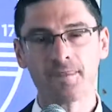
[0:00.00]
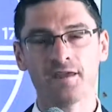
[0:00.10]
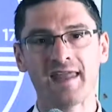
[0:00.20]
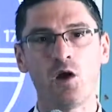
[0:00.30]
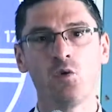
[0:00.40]

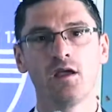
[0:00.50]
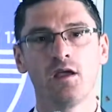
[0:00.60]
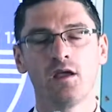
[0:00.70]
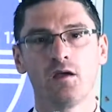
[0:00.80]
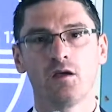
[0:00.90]
Now,
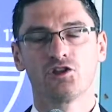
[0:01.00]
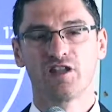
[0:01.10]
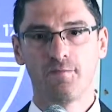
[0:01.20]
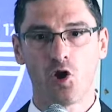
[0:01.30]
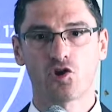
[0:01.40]

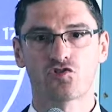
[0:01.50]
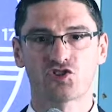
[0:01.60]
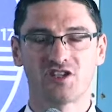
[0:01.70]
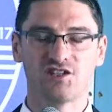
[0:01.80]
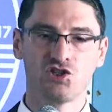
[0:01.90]

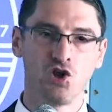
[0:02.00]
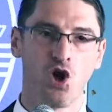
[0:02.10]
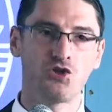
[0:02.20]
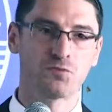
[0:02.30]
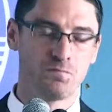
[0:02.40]
democracy is
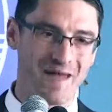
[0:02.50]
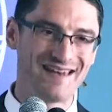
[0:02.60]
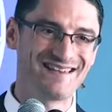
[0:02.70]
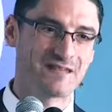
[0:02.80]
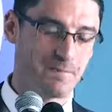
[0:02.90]
not
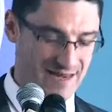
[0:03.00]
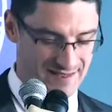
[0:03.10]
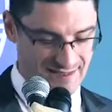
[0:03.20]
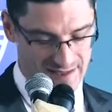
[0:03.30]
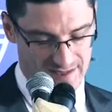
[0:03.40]
meant to be a
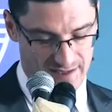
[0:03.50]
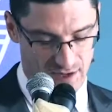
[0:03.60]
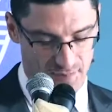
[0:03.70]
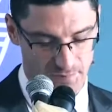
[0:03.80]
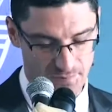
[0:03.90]

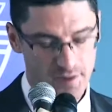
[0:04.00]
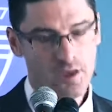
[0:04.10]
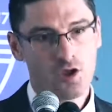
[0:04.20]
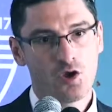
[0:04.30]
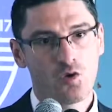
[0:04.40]
system
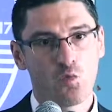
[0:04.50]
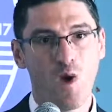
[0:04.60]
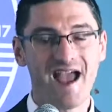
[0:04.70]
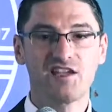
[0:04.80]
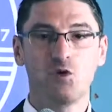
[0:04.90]

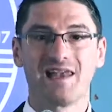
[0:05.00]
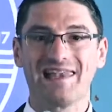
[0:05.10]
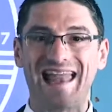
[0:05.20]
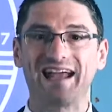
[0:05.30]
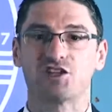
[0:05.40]
where you
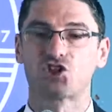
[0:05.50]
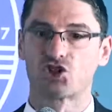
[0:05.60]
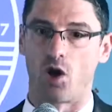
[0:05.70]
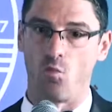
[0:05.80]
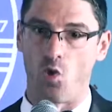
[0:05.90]
elect
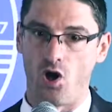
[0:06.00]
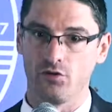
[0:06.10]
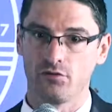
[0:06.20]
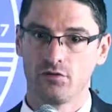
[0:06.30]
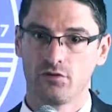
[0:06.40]

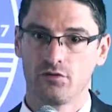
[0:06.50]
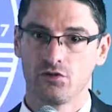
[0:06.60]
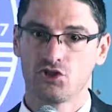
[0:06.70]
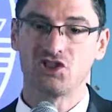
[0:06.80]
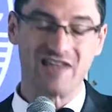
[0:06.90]
someone
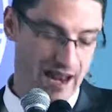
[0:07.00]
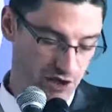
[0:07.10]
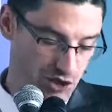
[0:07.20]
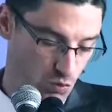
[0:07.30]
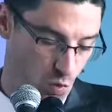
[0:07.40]
to
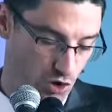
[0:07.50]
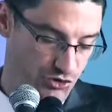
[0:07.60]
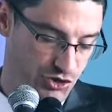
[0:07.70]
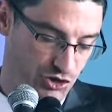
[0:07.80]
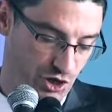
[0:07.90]
tell you
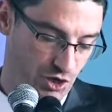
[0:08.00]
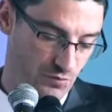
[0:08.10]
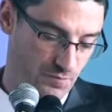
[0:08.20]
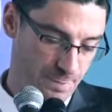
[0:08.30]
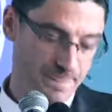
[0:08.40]
what to do.
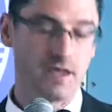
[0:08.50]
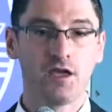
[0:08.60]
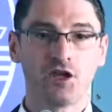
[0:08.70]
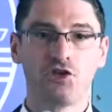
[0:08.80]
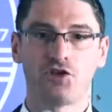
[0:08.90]

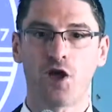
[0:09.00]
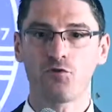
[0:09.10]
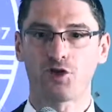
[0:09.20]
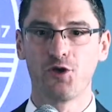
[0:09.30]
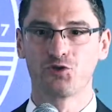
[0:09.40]
You
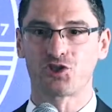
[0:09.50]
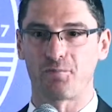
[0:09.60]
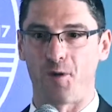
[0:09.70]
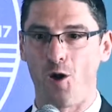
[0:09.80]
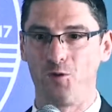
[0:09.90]
don't go to the
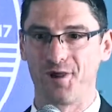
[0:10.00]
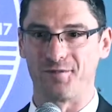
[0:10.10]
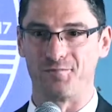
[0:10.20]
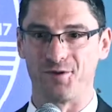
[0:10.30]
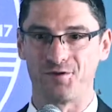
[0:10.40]

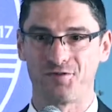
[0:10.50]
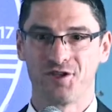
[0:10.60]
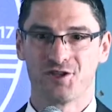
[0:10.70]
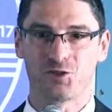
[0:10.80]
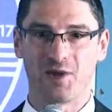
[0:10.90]
polling booth
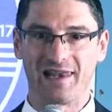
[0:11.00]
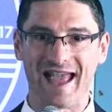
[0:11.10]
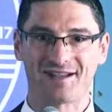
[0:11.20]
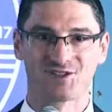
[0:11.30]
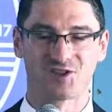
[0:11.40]
to
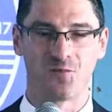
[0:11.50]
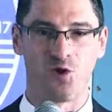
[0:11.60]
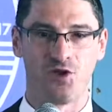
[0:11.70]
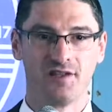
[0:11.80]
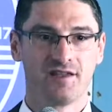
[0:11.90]
elect
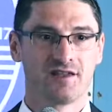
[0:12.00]
someone